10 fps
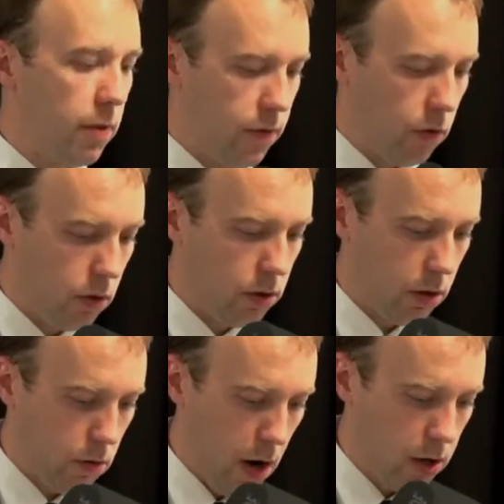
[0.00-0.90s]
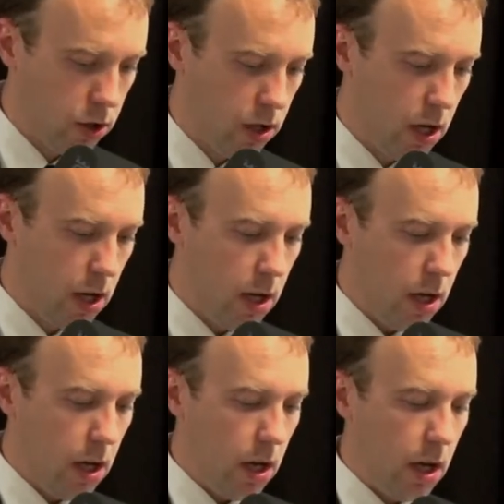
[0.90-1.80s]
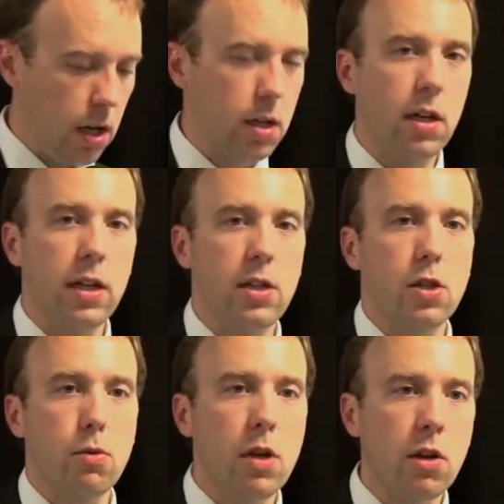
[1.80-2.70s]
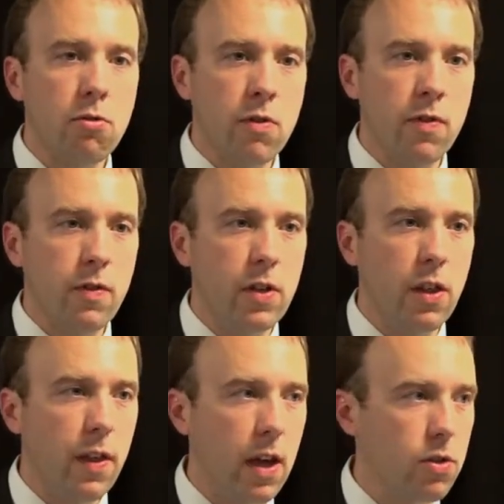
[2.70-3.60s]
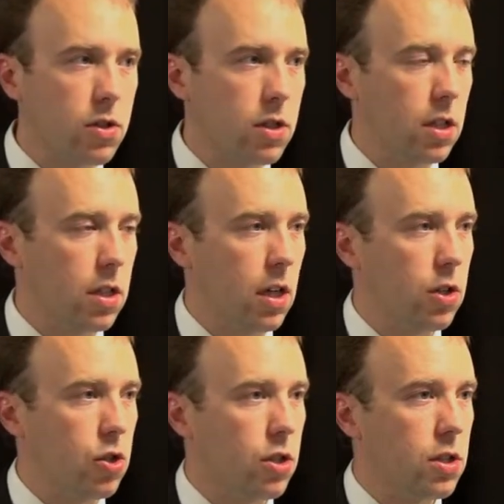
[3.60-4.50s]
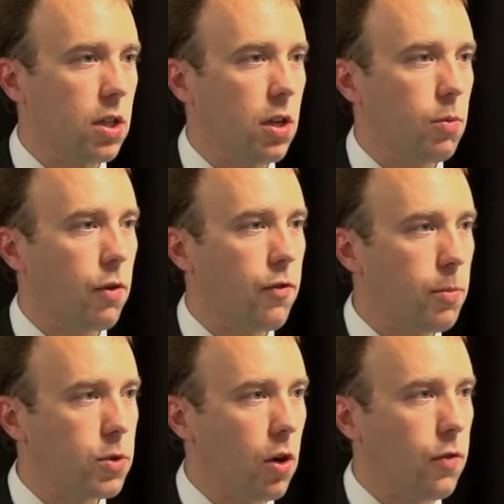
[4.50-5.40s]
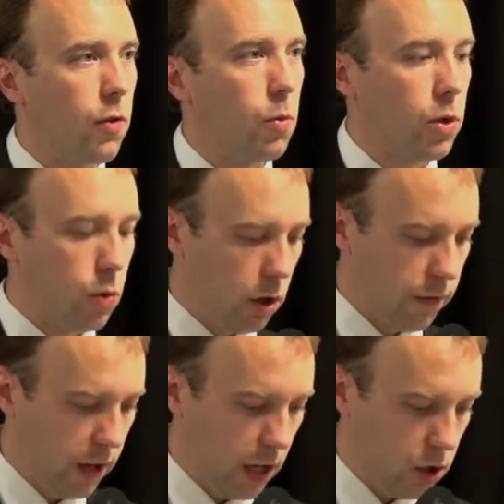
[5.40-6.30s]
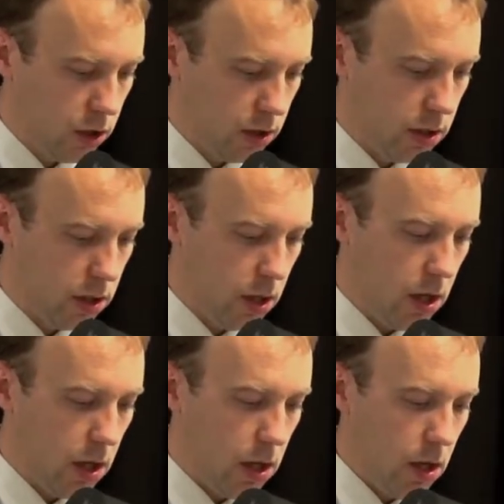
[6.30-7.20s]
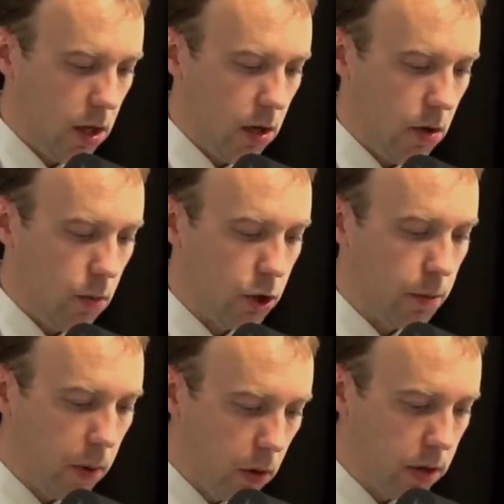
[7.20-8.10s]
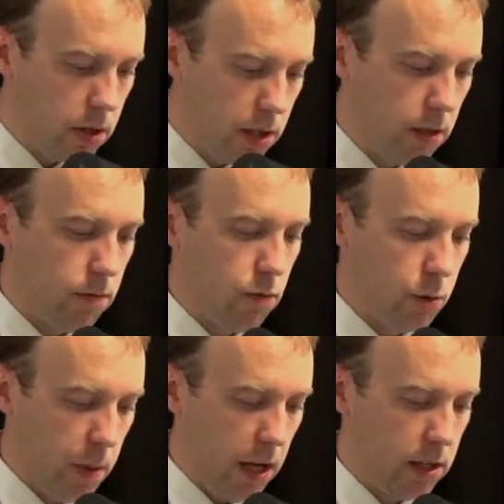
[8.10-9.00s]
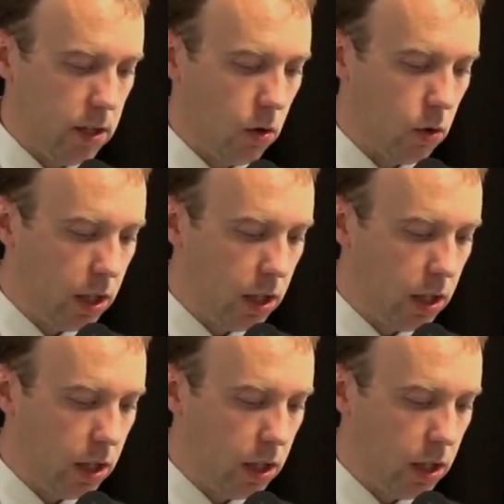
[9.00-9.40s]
before the crash. And at least 350,000 teenagers were fobbed off with qualifications which employers didn't respect or